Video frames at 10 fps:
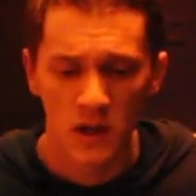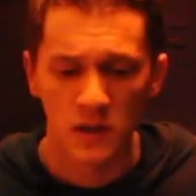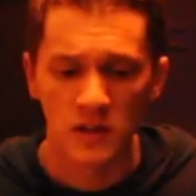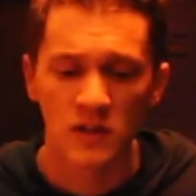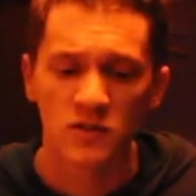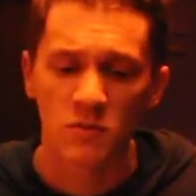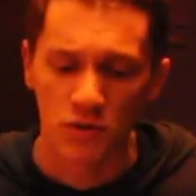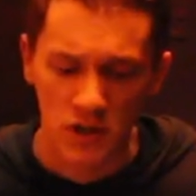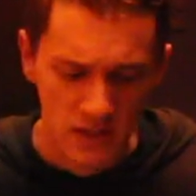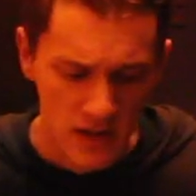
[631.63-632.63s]
you need to
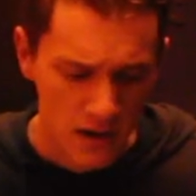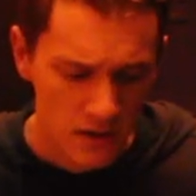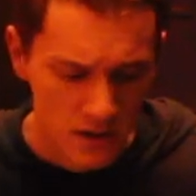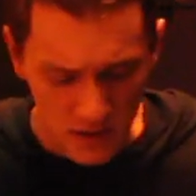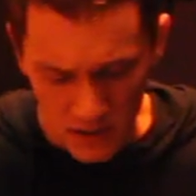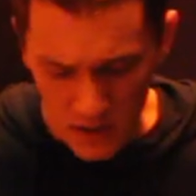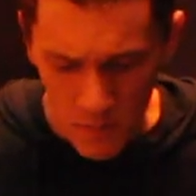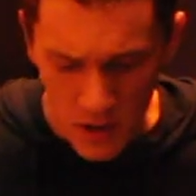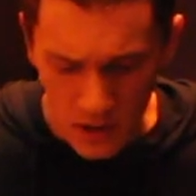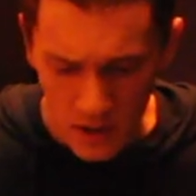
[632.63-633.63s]
breathe down in your
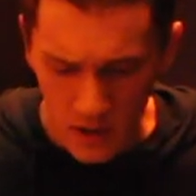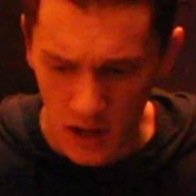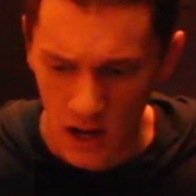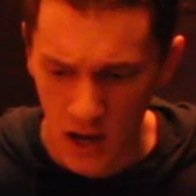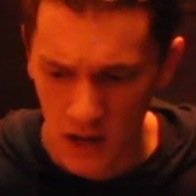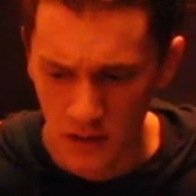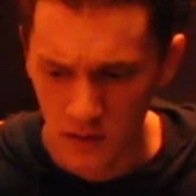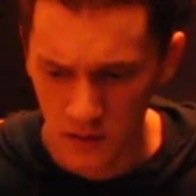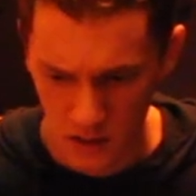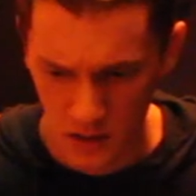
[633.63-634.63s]
stomach,
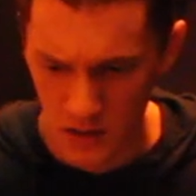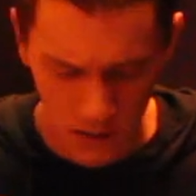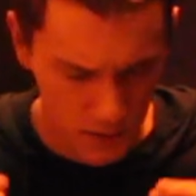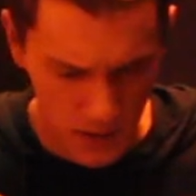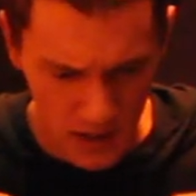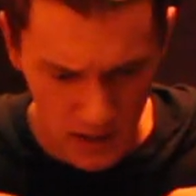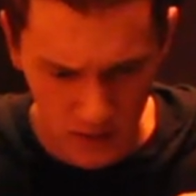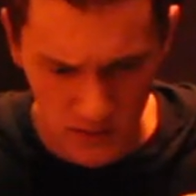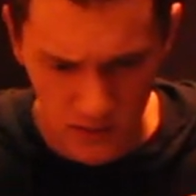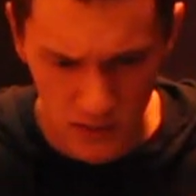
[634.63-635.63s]
and another thing
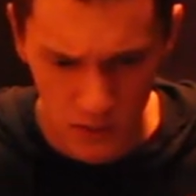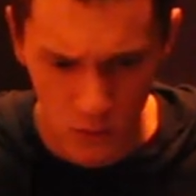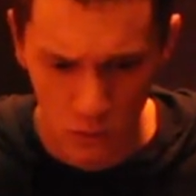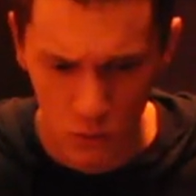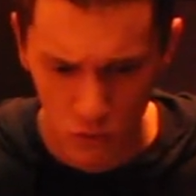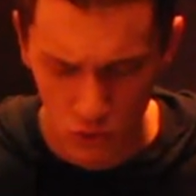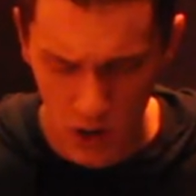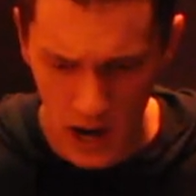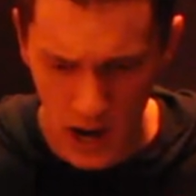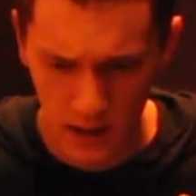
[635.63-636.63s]
is to
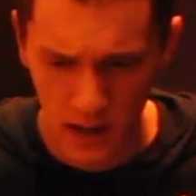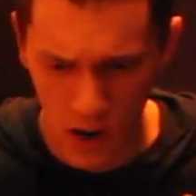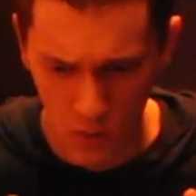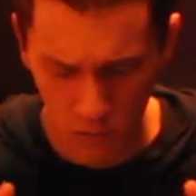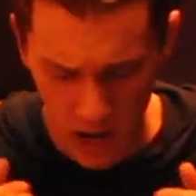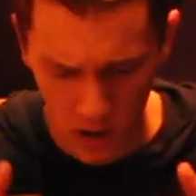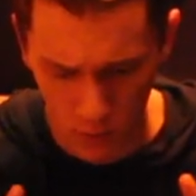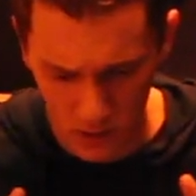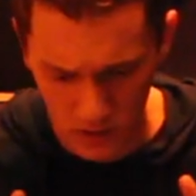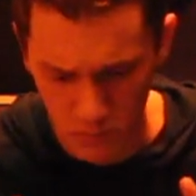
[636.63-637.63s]
try and count
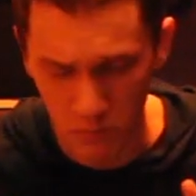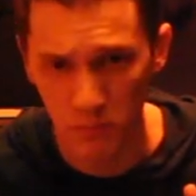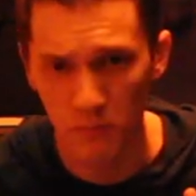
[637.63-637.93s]
backwards